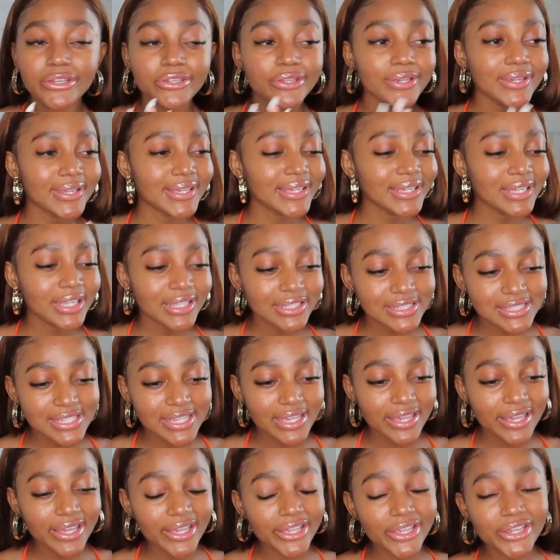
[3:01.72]
you're
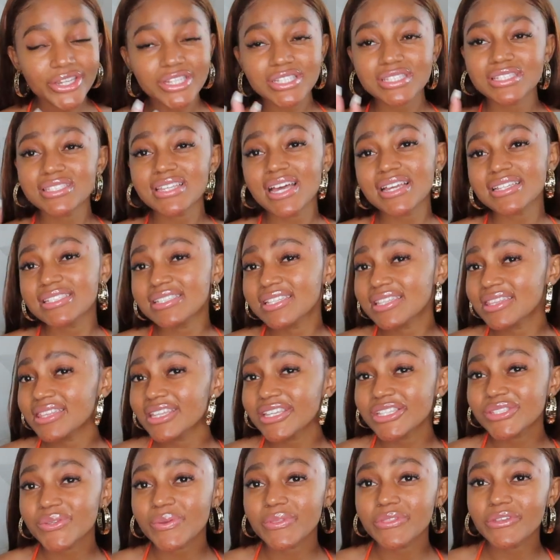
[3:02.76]
eating, you're touching
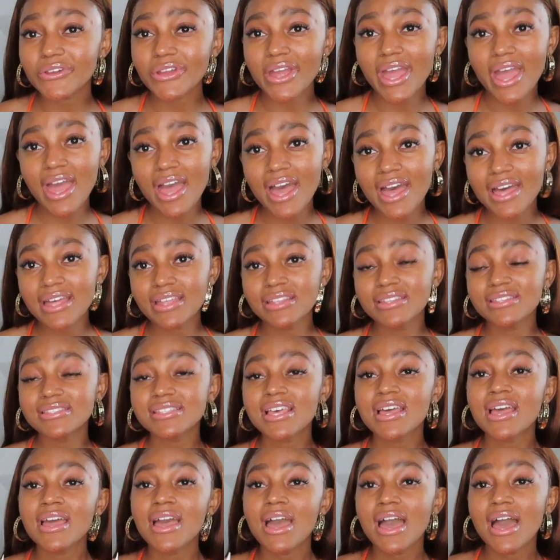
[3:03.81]
things with your hands,
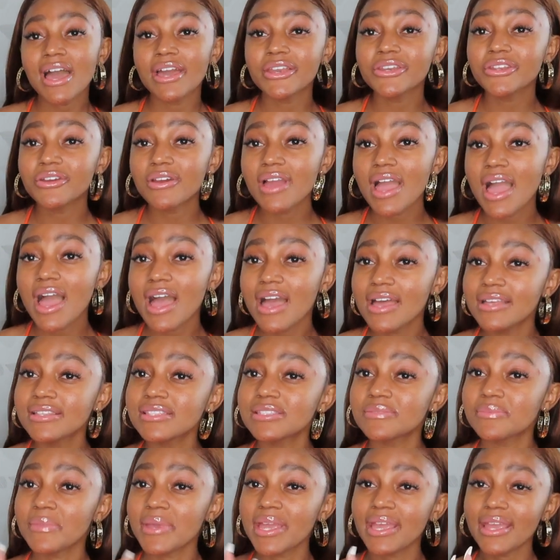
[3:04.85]
and your
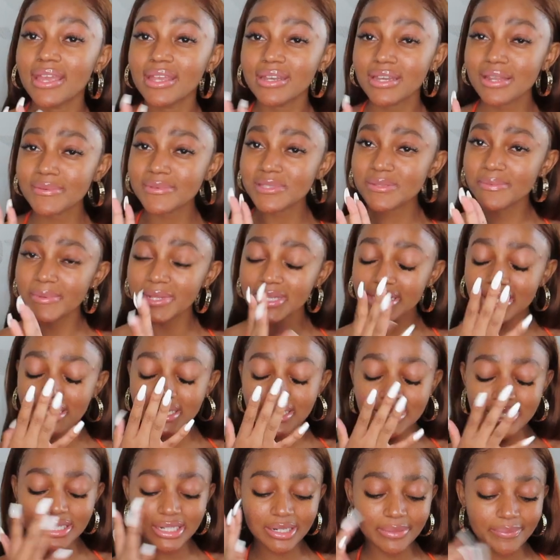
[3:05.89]
hands may end up smelling
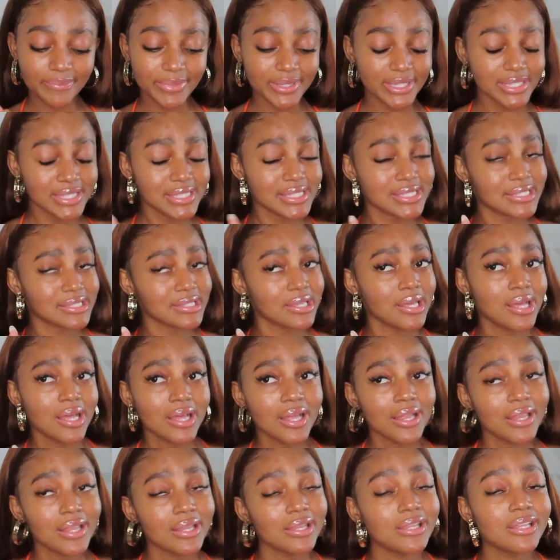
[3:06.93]
a little bit
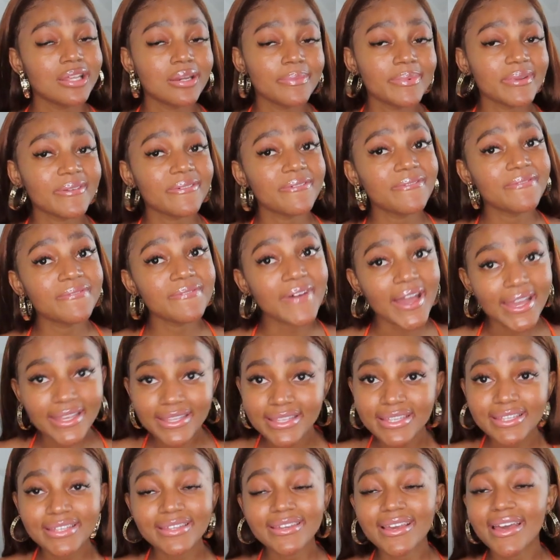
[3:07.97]

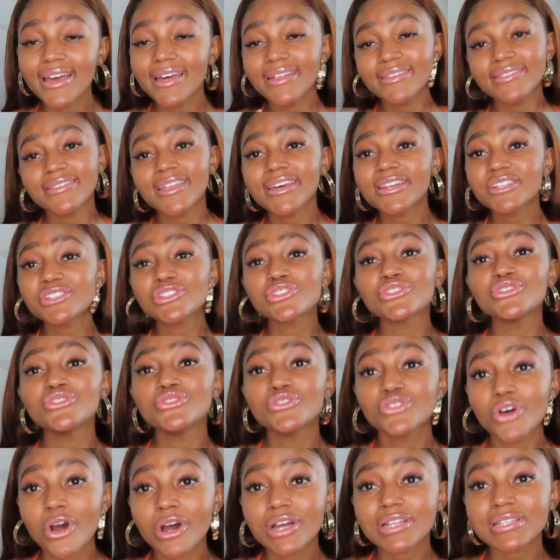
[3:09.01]
funky, and that is
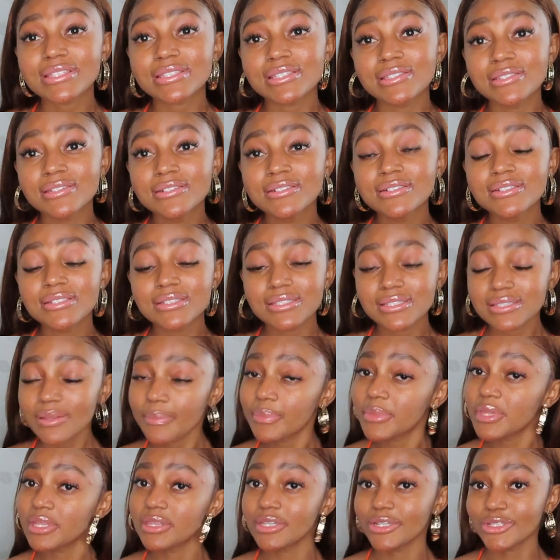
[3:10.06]
not
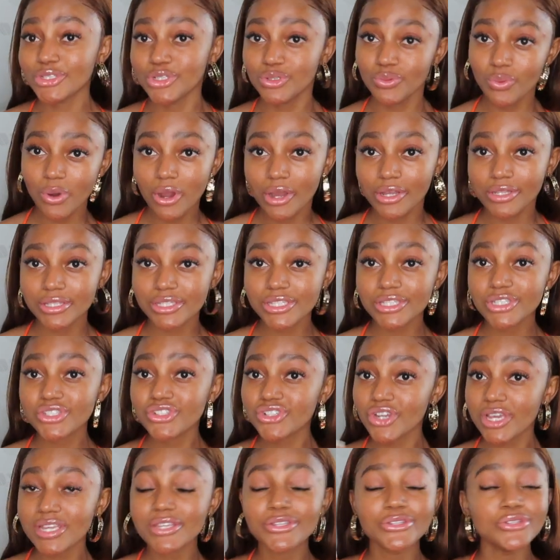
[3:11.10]
something that you
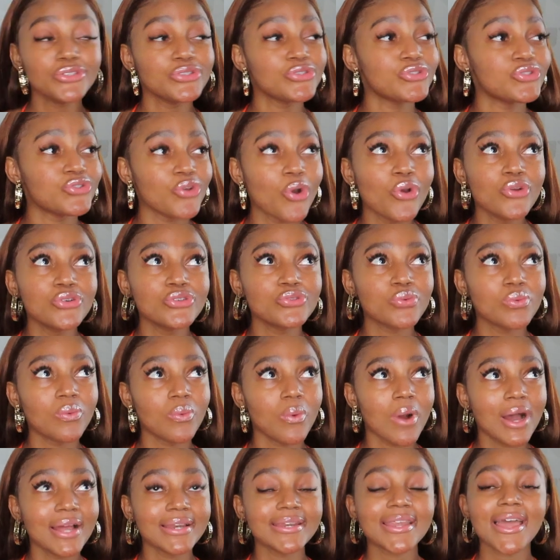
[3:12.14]
want. You don't
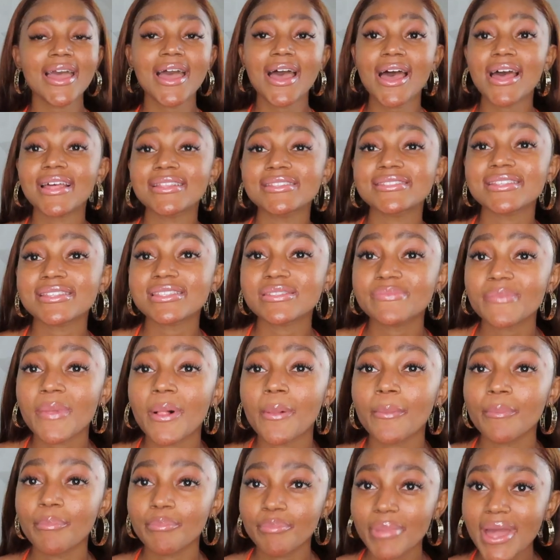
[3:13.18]
want hands that
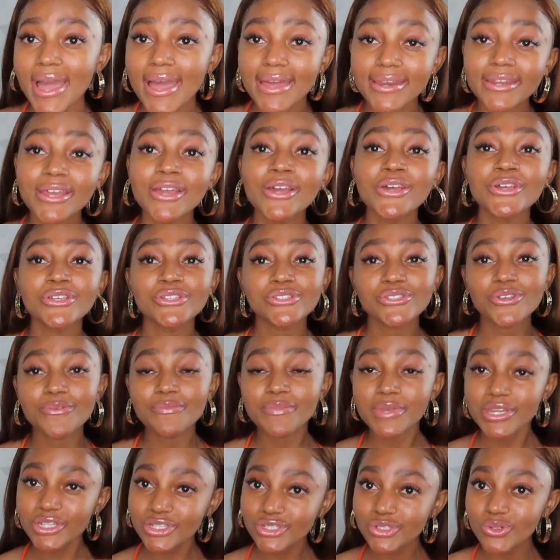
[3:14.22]
smell bad. So
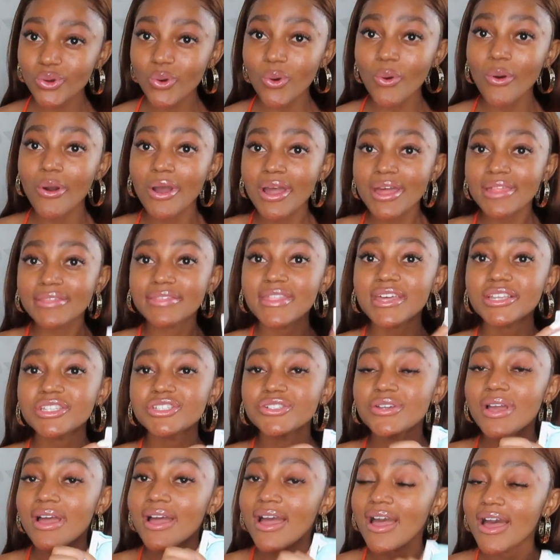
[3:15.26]
make sure that
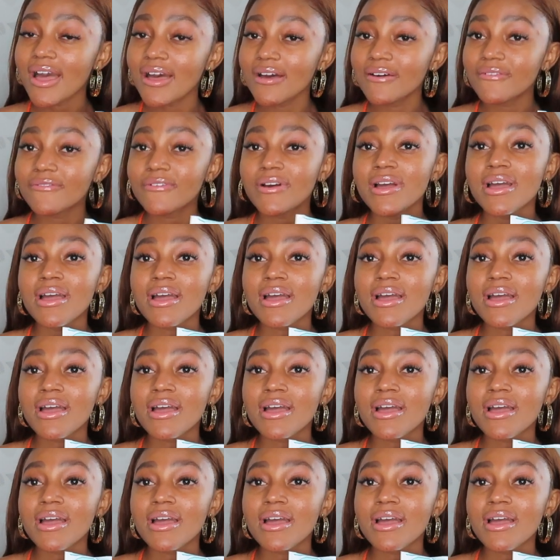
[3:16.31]
you have